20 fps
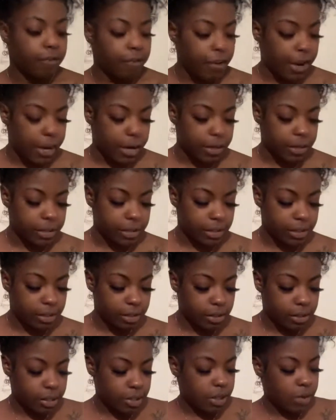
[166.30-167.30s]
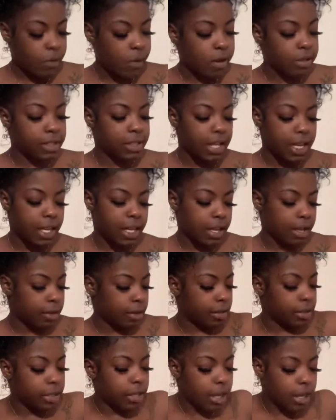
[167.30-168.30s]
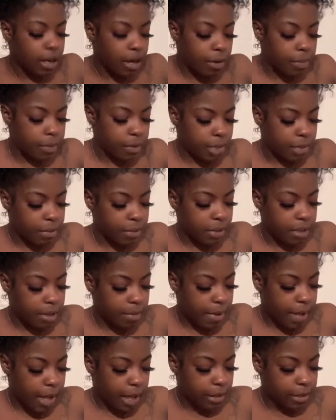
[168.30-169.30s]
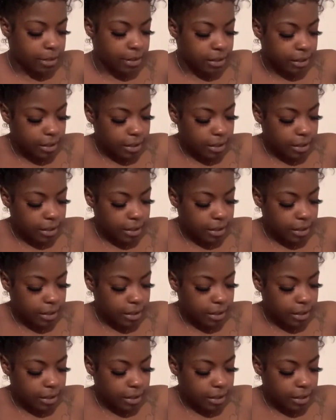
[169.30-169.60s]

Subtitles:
first. Well, second, because I already opened the bigger box.